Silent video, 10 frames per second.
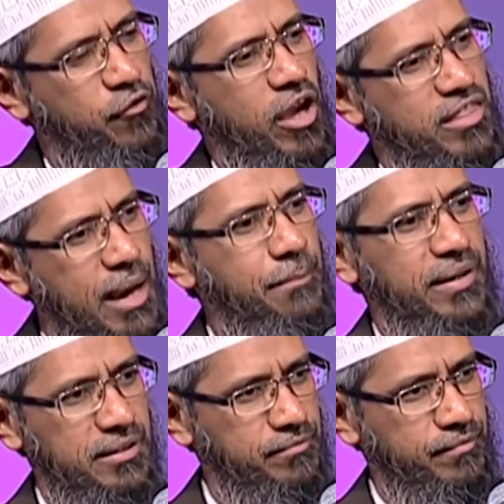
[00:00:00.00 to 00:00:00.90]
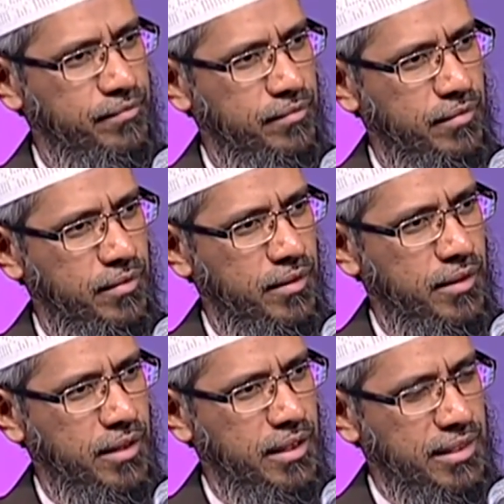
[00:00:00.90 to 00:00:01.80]
for example.
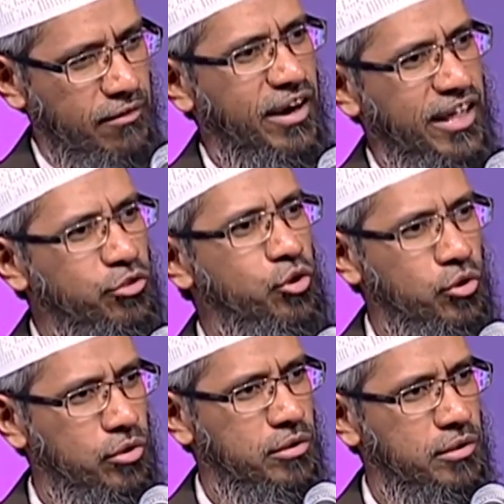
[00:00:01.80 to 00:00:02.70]
The word Hindu.